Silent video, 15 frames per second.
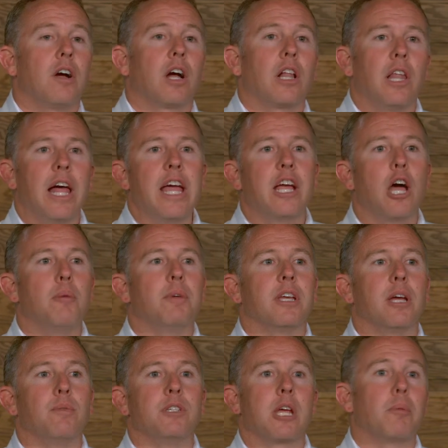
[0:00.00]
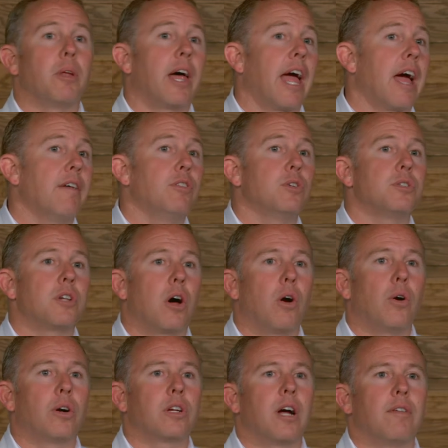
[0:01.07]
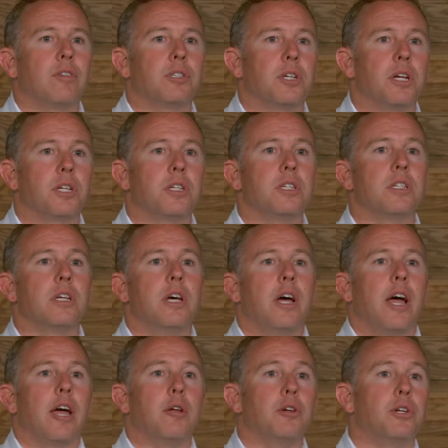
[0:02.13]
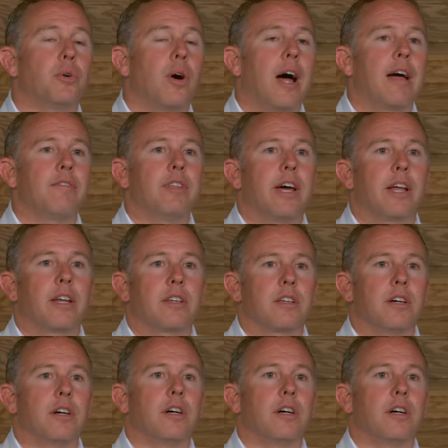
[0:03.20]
Clay coming in was able to have those hard conversations and drive that